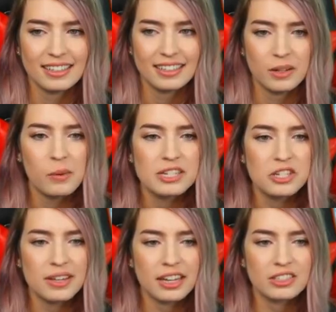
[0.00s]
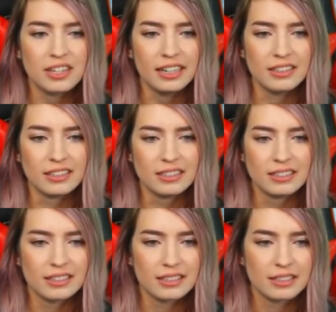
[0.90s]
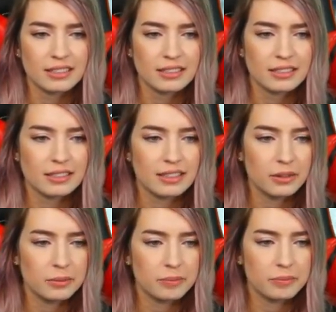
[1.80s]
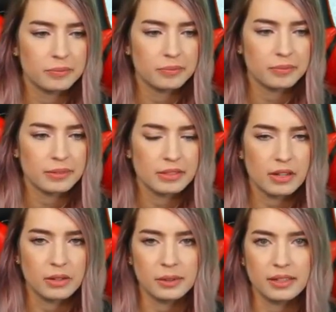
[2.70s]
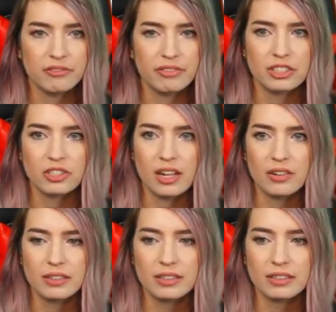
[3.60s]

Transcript: When do you get your title? Oh, that's awkward. I didn't finish that one.